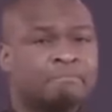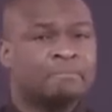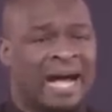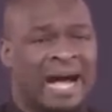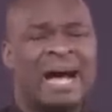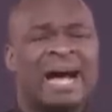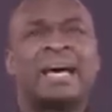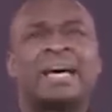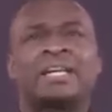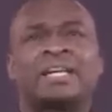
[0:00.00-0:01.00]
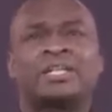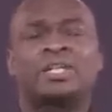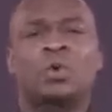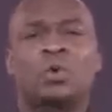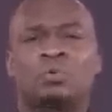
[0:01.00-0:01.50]
I
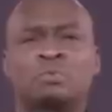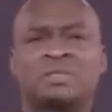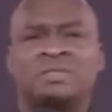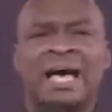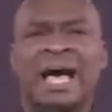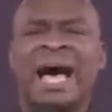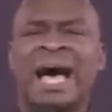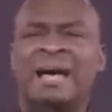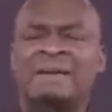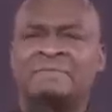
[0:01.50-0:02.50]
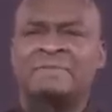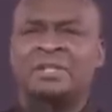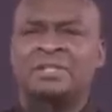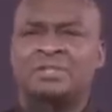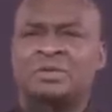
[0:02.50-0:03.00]
don't have
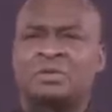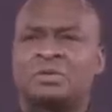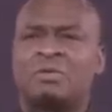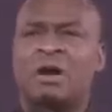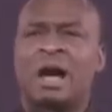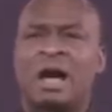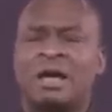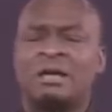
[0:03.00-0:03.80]
to cry,